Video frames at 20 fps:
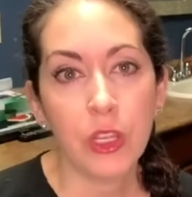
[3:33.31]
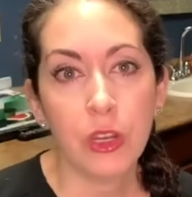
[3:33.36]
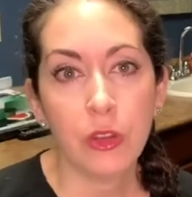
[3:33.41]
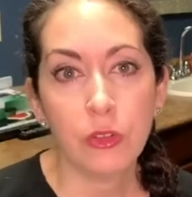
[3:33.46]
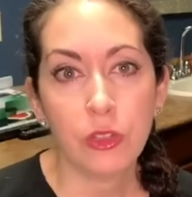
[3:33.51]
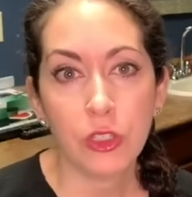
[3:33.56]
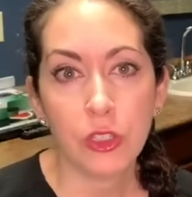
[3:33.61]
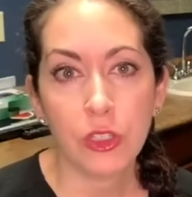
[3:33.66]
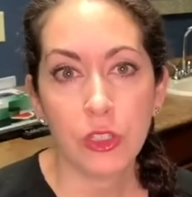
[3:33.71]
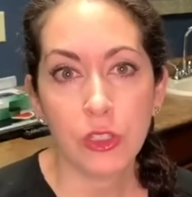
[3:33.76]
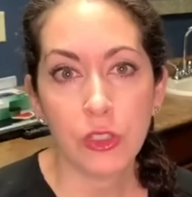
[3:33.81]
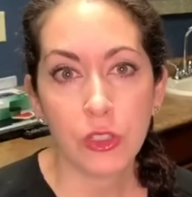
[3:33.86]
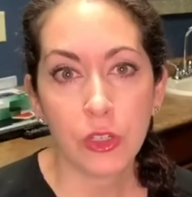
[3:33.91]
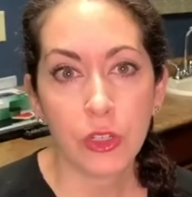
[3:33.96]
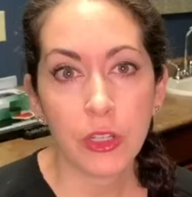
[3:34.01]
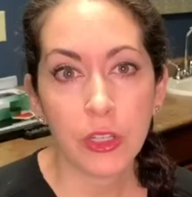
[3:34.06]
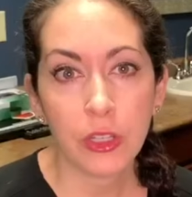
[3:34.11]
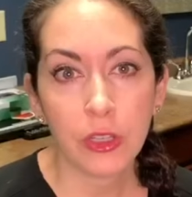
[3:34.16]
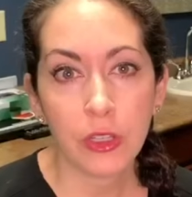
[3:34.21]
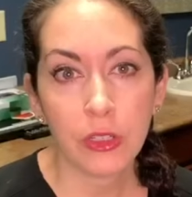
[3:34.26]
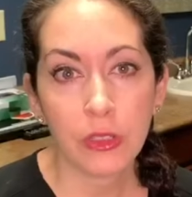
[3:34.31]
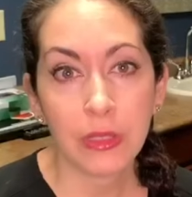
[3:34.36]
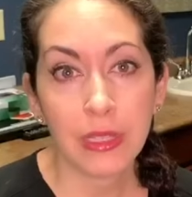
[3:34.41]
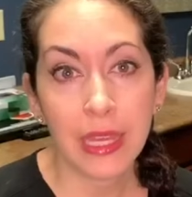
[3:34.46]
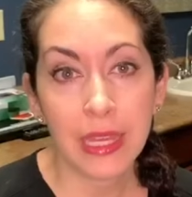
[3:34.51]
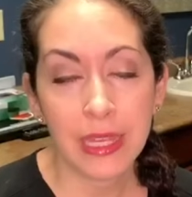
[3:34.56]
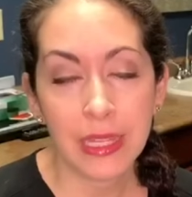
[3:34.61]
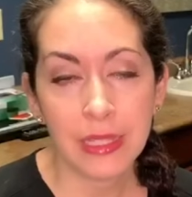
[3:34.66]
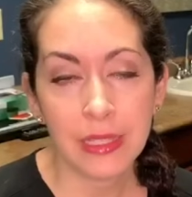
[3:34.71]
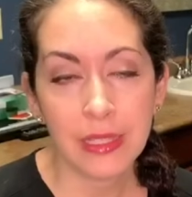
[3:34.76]
just a circular
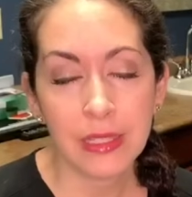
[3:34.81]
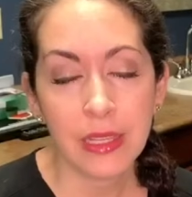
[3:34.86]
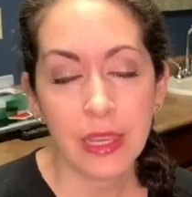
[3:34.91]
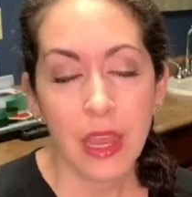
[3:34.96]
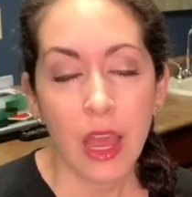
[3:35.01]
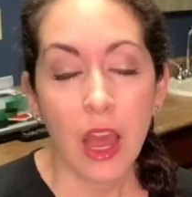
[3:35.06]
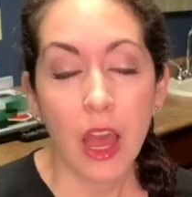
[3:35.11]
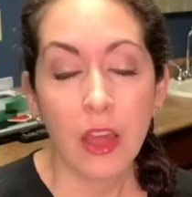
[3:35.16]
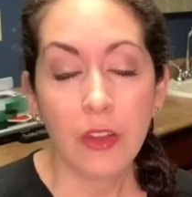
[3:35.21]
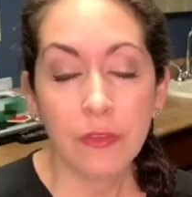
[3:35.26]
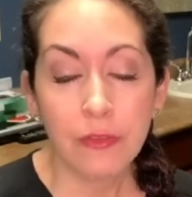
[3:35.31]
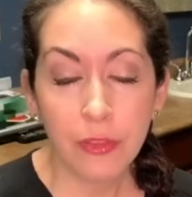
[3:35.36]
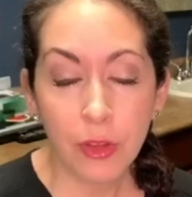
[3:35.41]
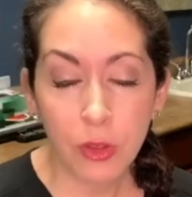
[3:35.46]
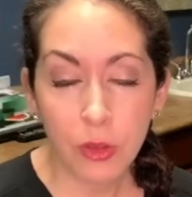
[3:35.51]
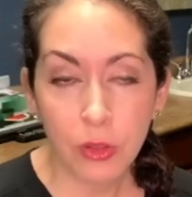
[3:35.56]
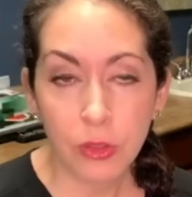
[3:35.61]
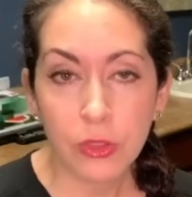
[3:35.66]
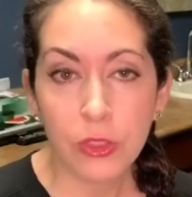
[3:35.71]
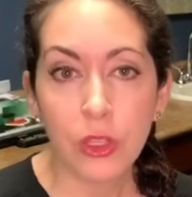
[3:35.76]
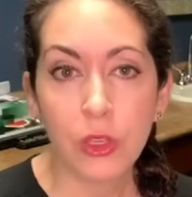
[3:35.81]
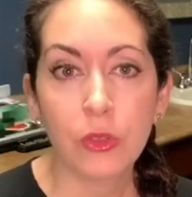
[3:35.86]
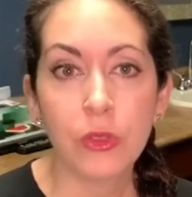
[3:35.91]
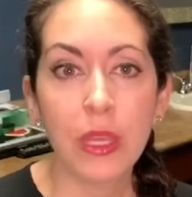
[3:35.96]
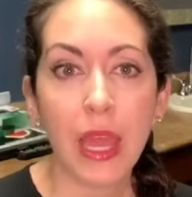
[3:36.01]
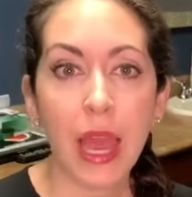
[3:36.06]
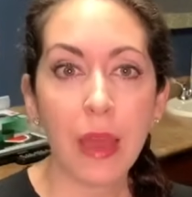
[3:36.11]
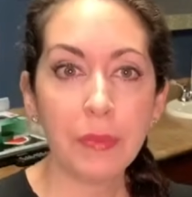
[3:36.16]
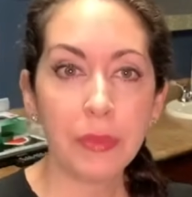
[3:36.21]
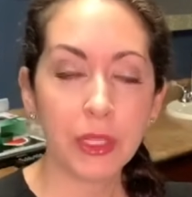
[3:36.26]
lens, unfolds, those
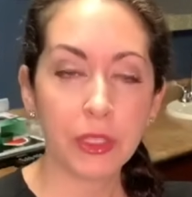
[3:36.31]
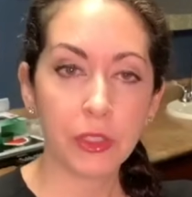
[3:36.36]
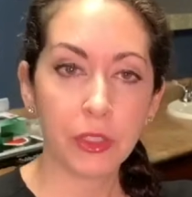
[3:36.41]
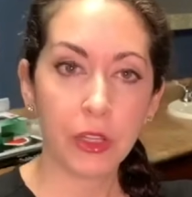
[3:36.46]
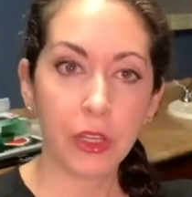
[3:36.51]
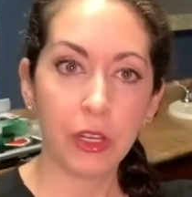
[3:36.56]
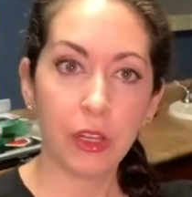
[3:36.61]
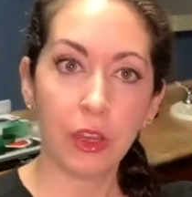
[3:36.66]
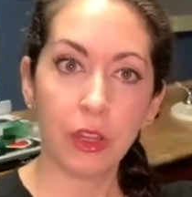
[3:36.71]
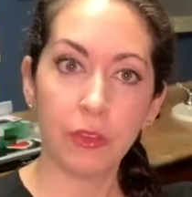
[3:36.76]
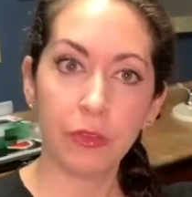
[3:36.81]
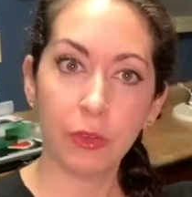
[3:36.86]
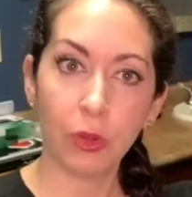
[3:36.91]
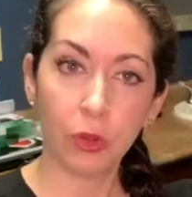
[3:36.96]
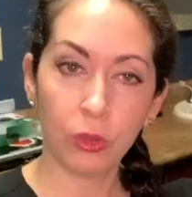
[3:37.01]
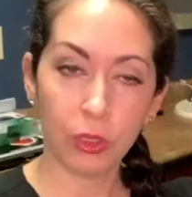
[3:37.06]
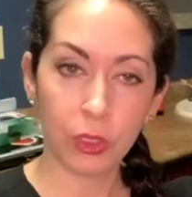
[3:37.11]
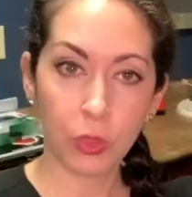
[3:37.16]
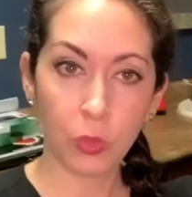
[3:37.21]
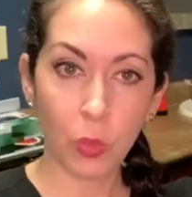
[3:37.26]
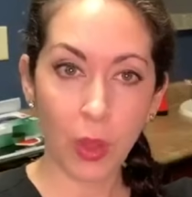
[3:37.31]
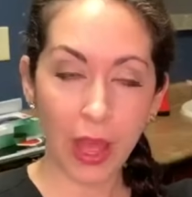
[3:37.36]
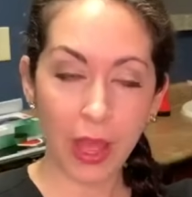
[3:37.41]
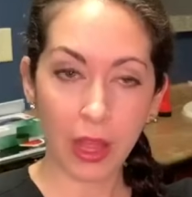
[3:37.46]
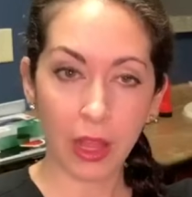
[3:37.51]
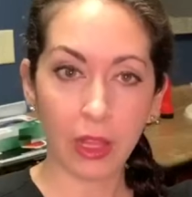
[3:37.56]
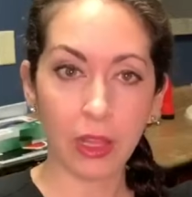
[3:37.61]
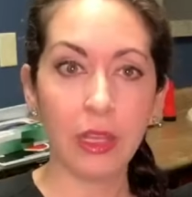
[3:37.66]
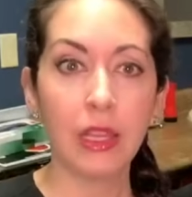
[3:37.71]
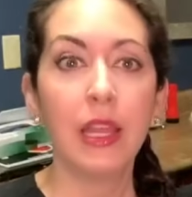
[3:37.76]
haptics are going to unfold as
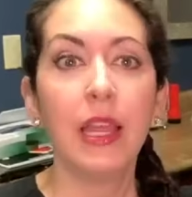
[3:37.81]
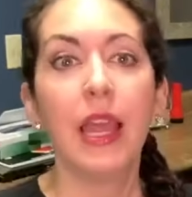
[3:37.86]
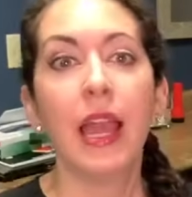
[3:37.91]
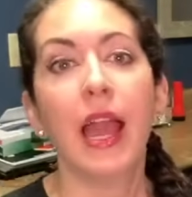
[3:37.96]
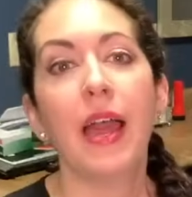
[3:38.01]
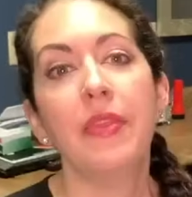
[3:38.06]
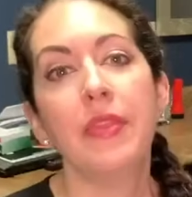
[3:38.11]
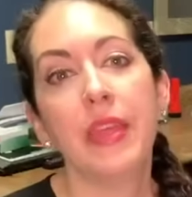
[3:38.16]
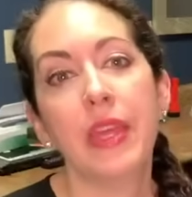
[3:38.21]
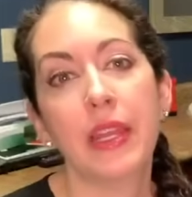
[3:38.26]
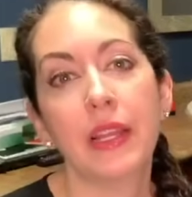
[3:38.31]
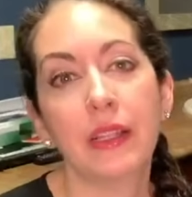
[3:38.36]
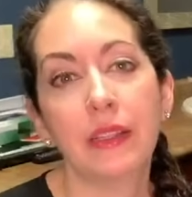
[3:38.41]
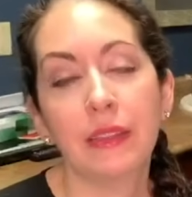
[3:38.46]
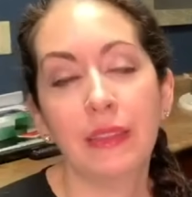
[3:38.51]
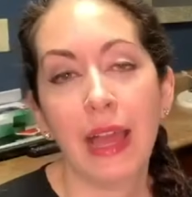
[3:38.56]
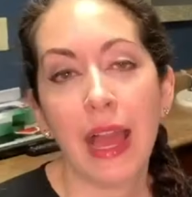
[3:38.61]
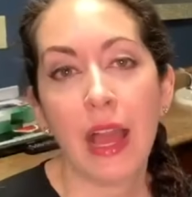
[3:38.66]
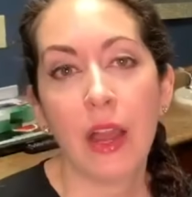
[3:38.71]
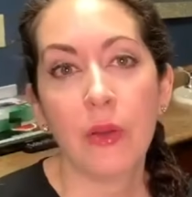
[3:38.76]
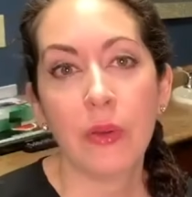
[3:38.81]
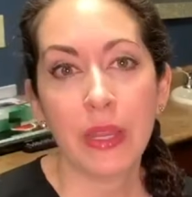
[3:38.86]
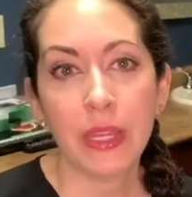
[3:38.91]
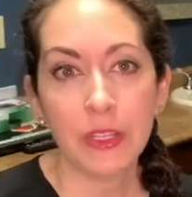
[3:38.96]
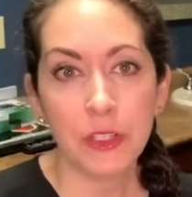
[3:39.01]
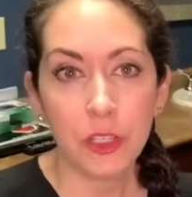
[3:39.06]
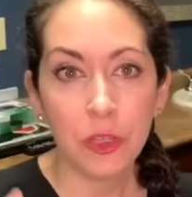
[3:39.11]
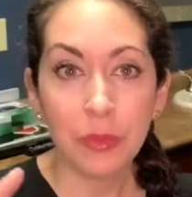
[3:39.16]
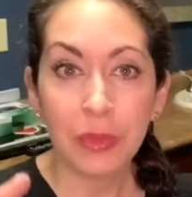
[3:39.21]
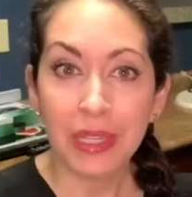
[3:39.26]
well, and then allow it
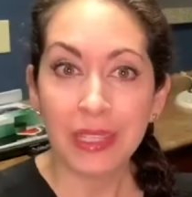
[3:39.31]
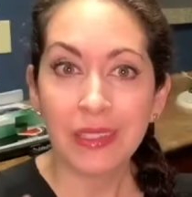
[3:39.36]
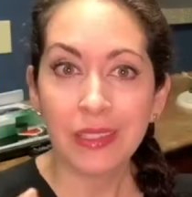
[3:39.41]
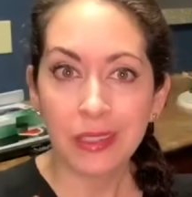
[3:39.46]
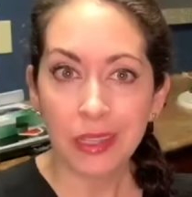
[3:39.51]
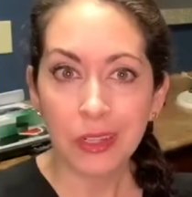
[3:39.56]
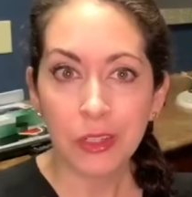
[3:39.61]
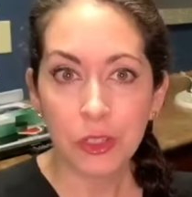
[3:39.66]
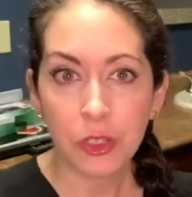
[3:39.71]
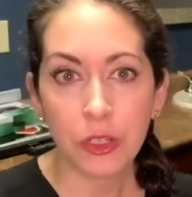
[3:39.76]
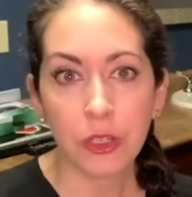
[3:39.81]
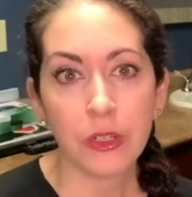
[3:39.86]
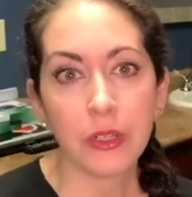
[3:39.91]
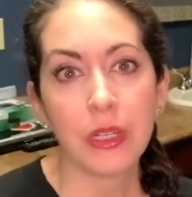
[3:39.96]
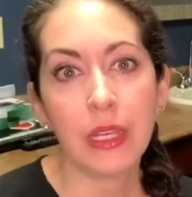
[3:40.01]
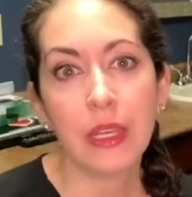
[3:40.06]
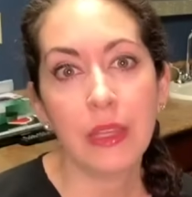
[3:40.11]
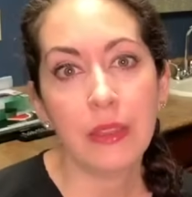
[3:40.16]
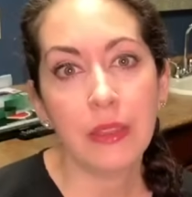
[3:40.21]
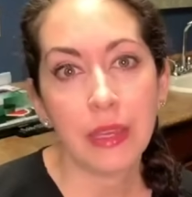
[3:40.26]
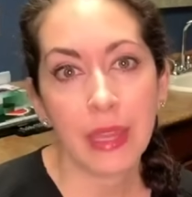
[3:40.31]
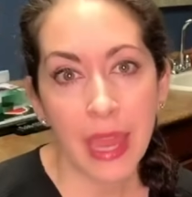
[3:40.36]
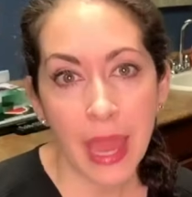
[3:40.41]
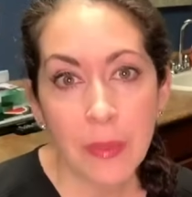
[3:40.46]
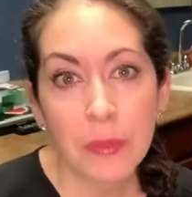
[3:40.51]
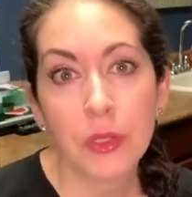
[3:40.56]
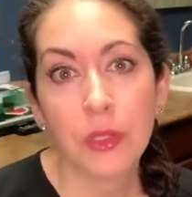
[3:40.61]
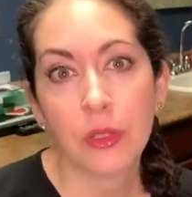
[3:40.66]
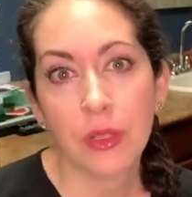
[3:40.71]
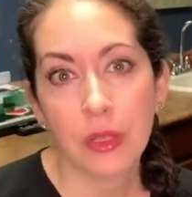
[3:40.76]
to be centered in the
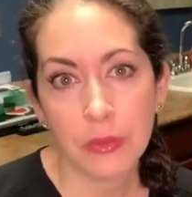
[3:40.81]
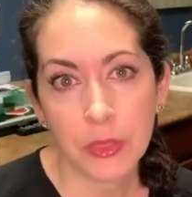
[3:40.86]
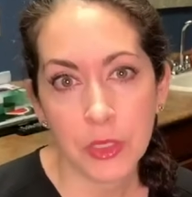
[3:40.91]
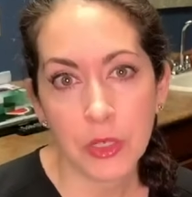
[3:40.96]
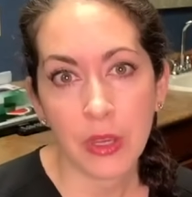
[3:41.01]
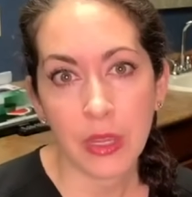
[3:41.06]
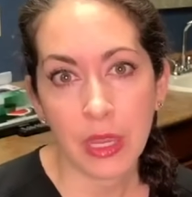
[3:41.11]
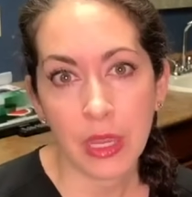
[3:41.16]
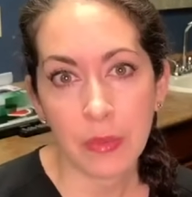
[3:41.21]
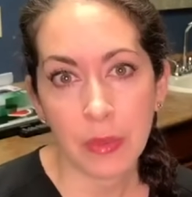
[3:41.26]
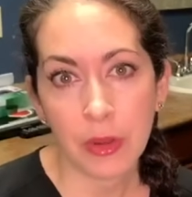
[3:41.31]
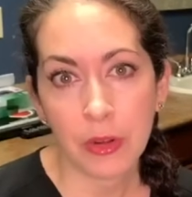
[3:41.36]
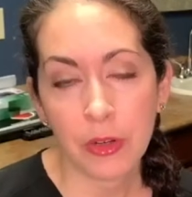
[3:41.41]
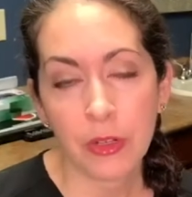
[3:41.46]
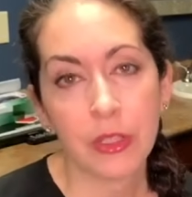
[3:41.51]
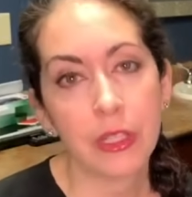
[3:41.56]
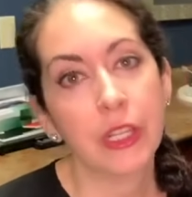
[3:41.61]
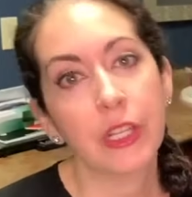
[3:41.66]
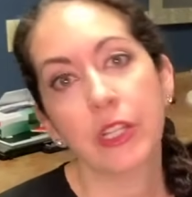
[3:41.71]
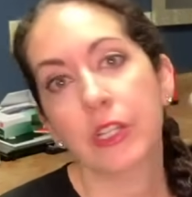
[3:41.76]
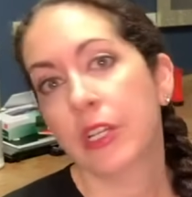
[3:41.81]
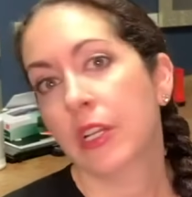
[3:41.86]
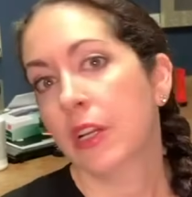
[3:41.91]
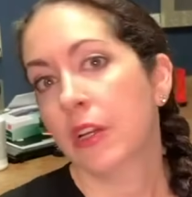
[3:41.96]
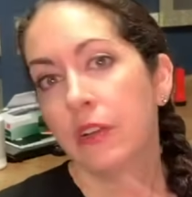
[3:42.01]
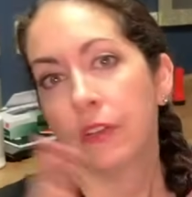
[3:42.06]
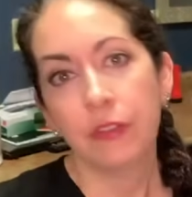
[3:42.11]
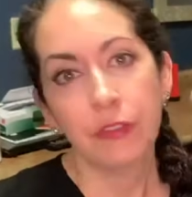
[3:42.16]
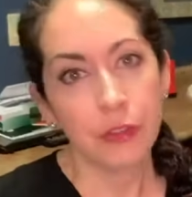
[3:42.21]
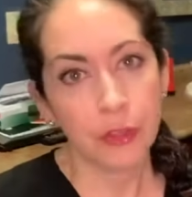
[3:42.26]
capsule I was talking about earlier
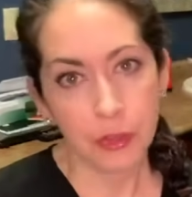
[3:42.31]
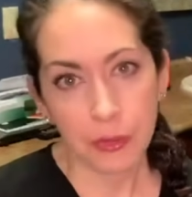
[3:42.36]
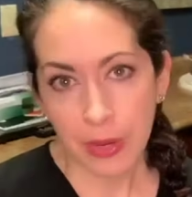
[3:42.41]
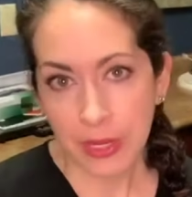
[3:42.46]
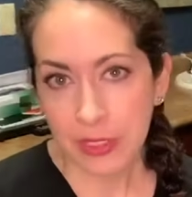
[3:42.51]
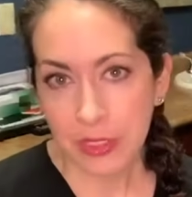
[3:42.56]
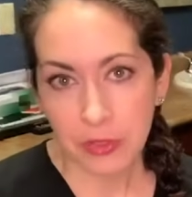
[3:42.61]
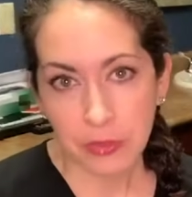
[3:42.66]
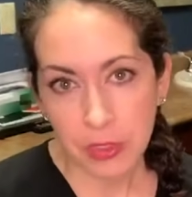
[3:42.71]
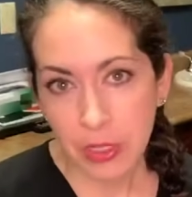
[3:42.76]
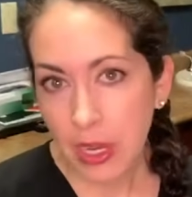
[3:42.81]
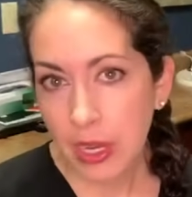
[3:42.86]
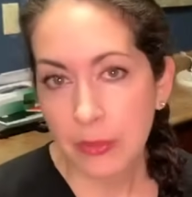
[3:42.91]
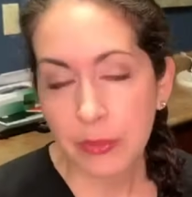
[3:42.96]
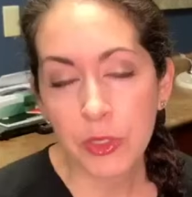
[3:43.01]
for the rest of time.